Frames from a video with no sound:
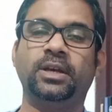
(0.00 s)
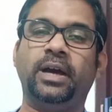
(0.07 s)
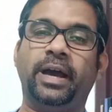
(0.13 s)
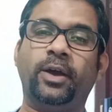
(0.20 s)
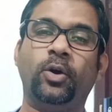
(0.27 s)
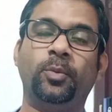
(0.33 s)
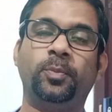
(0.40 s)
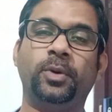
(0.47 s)
I
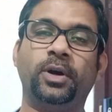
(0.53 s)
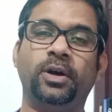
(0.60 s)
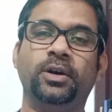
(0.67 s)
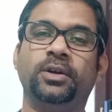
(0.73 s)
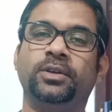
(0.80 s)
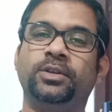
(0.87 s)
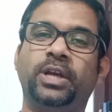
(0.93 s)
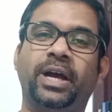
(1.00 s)

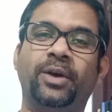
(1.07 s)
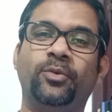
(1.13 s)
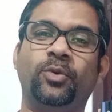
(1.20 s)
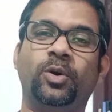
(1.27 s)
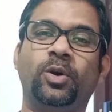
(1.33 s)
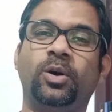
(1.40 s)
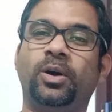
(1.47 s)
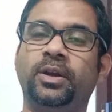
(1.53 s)
hope you have
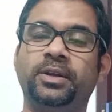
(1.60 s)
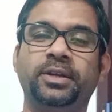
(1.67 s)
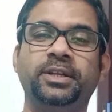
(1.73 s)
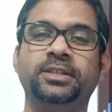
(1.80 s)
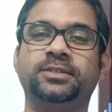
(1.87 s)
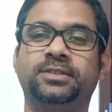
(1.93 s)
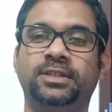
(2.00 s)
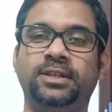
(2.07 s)

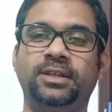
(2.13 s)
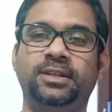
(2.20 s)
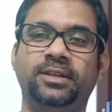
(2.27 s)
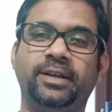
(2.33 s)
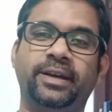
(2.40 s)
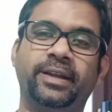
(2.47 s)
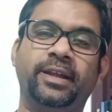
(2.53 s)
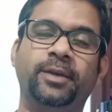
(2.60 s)
already
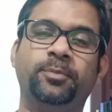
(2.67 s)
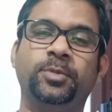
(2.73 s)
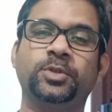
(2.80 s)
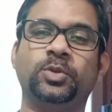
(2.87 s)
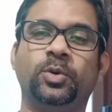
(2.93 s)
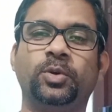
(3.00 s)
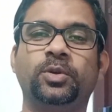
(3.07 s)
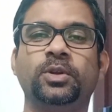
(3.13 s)
seen an
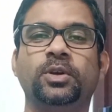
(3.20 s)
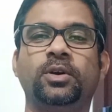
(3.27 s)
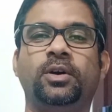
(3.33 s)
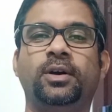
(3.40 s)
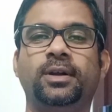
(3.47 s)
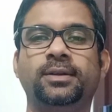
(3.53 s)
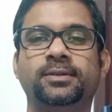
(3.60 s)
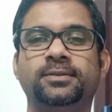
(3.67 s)
episode
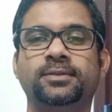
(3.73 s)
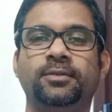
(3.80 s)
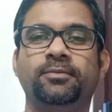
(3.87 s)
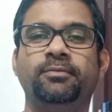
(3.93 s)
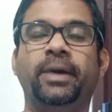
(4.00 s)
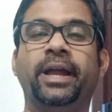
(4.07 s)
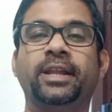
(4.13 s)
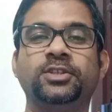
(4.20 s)
on
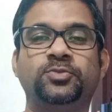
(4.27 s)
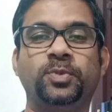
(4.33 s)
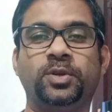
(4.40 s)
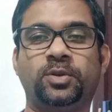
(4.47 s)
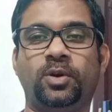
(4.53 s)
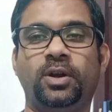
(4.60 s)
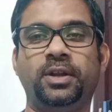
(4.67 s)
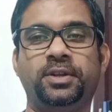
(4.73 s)

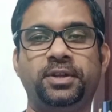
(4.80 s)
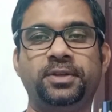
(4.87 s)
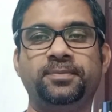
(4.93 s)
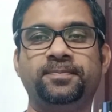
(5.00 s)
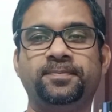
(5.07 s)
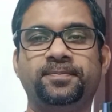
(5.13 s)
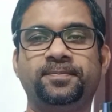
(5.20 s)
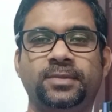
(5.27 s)
management
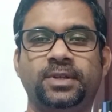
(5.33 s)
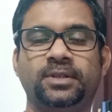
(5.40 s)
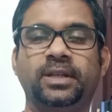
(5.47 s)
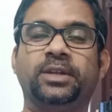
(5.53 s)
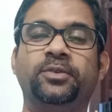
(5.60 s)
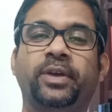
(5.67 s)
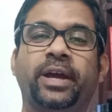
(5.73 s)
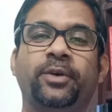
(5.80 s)
quality
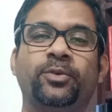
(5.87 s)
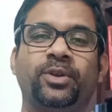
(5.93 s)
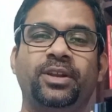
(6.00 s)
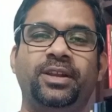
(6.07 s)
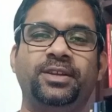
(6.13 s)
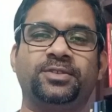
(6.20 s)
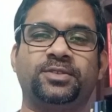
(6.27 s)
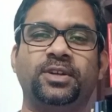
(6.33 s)
that we have
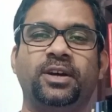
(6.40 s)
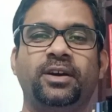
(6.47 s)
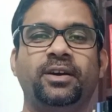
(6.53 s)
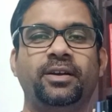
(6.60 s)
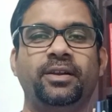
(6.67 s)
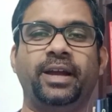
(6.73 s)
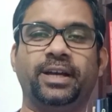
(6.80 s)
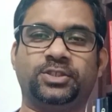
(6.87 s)
released
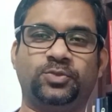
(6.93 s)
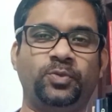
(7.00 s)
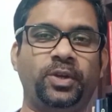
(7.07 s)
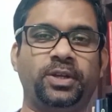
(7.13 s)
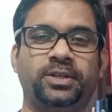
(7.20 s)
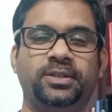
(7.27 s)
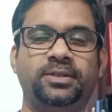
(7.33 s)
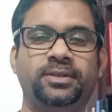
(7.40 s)
last
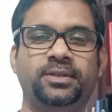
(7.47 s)
week.